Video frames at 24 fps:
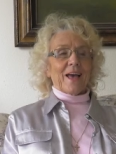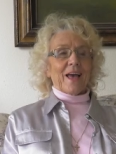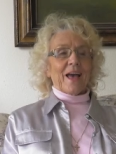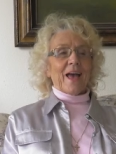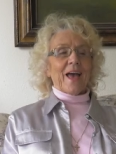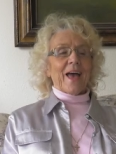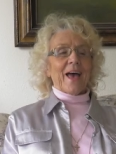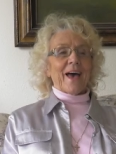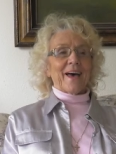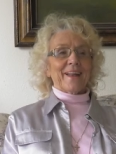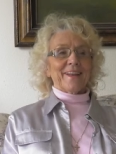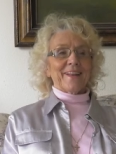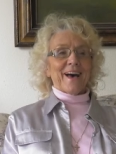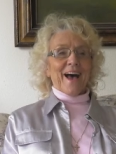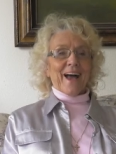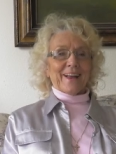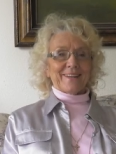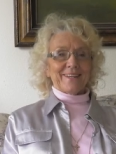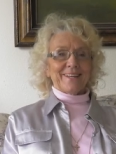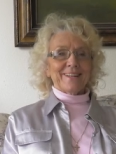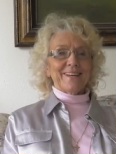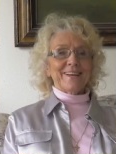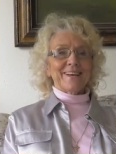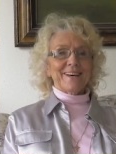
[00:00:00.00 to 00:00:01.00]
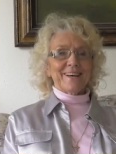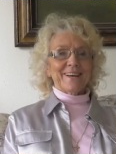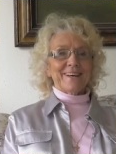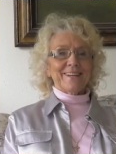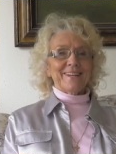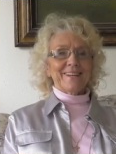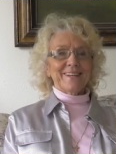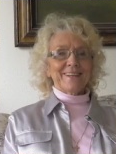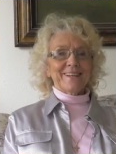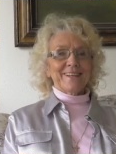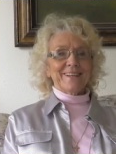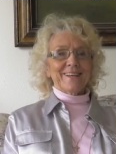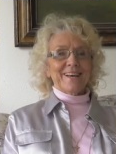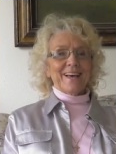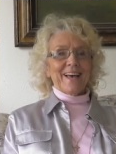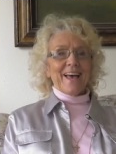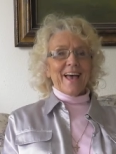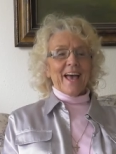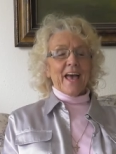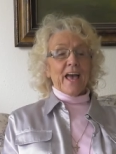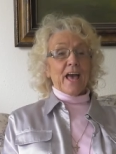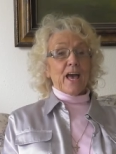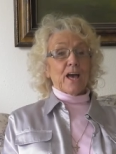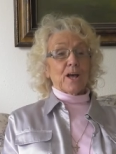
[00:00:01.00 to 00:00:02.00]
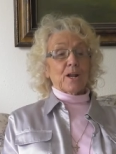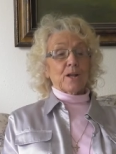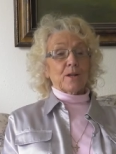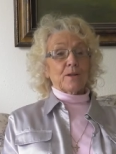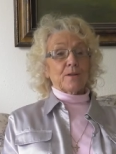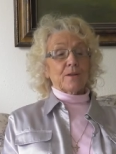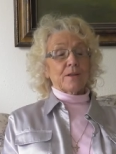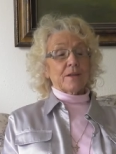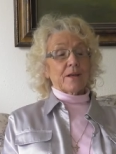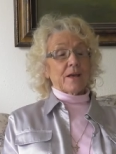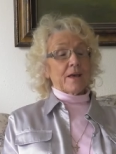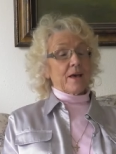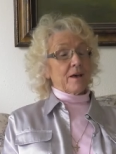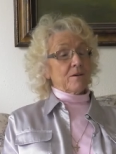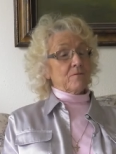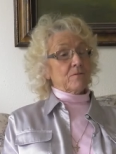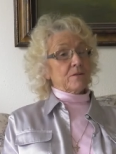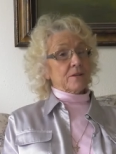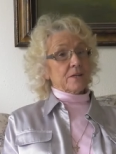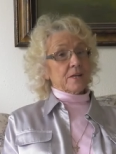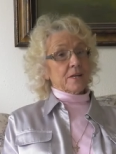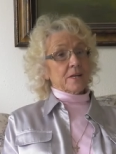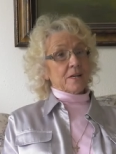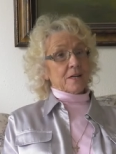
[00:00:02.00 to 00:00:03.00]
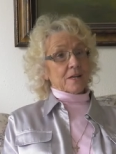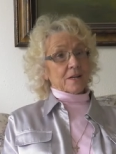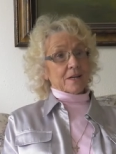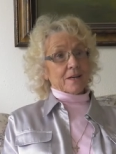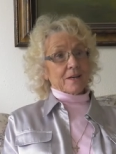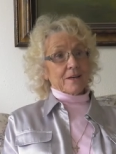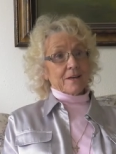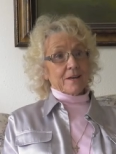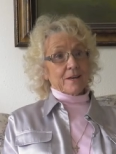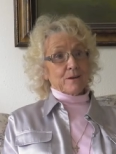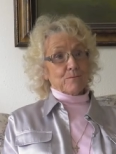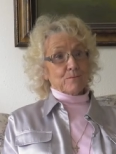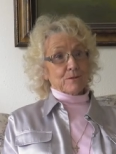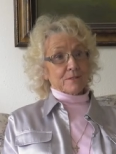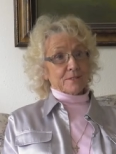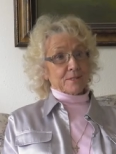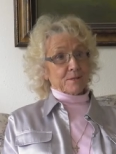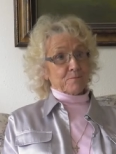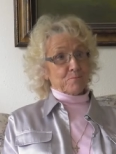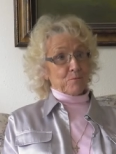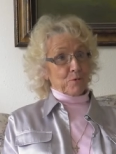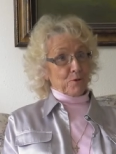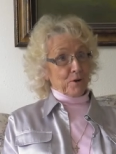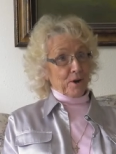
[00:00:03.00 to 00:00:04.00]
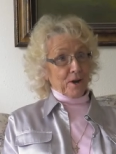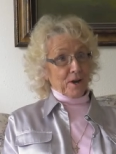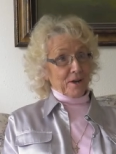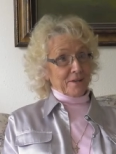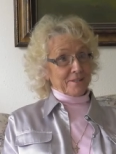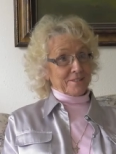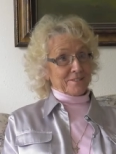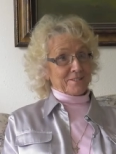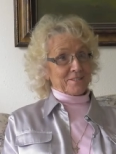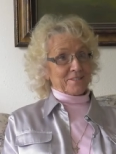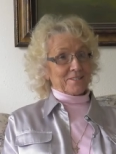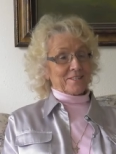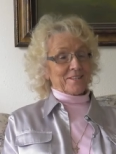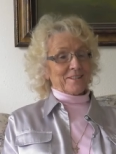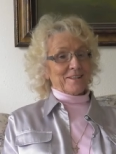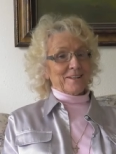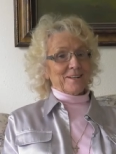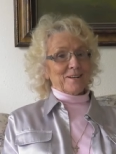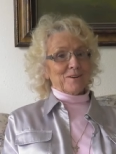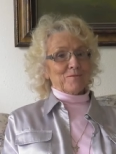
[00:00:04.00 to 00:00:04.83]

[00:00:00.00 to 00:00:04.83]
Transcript: And I did, and evidently he was impressed